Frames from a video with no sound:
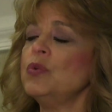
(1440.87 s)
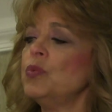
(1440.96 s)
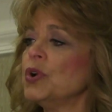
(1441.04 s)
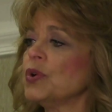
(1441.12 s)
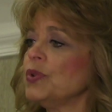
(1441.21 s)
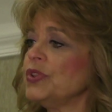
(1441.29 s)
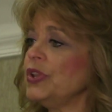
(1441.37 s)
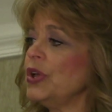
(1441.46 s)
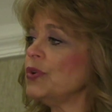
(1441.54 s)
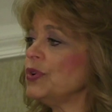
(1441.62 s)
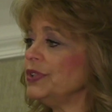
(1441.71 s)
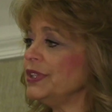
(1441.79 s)
work with
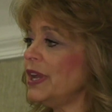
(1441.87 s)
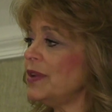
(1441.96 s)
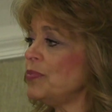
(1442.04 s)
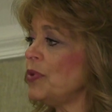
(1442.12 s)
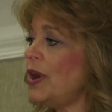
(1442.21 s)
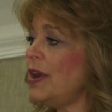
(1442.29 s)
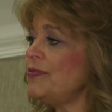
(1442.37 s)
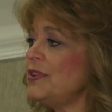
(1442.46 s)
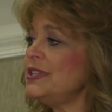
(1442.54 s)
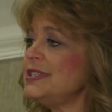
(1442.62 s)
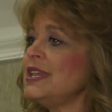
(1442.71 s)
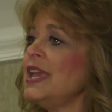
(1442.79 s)
local
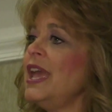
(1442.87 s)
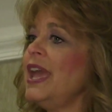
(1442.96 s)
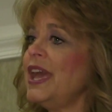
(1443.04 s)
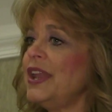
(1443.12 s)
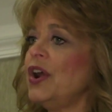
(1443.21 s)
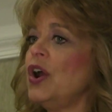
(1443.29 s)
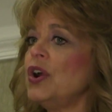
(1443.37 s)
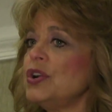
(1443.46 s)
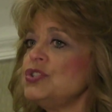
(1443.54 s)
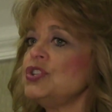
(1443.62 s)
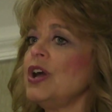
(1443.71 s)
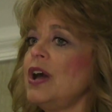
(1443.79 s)
nonprofits, and
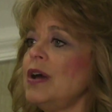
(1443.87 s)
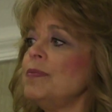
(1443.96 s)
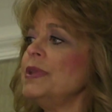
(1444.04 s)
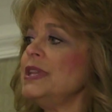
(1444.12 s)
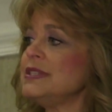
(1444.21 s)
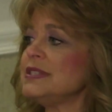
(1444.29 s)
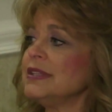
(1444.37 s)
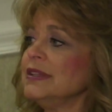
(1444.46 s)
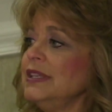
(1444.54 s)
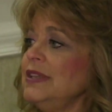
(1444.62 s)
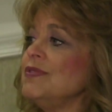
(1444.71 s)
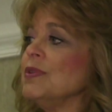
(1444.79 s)
our job is to
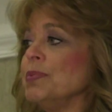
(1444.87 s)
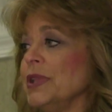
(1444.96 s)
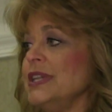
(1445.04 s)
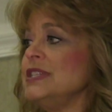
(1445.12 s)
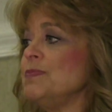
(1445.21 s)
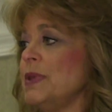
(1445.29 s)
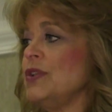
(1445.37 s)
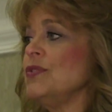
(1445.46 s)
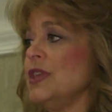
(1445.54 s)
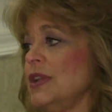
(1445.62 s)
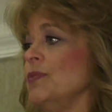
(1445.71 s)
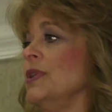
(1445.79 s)
leave the place
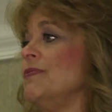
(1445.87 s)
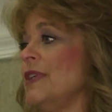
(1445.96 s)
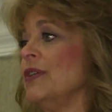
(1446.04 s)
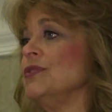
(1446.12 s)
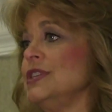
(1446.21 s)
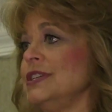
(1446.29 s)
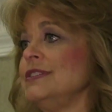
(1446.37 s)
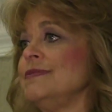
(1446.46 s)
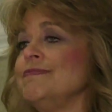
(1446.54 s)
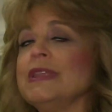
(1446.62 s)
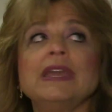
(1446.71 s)
better than we found it.